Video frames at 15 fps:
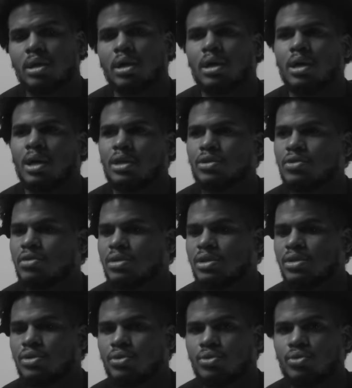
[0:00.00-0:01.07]
Uh, I usually
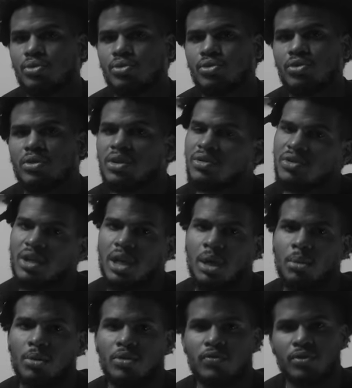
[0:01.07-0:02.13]
use this
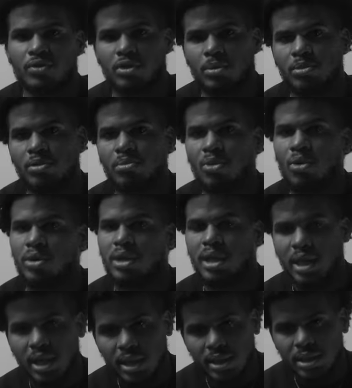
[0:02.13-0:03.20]
camera for something more
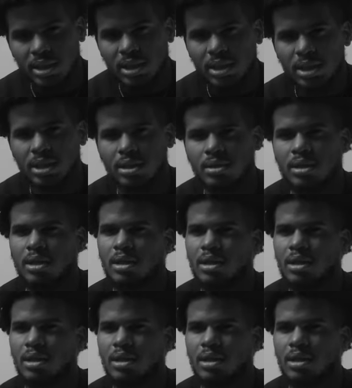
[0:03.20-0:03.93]
candid,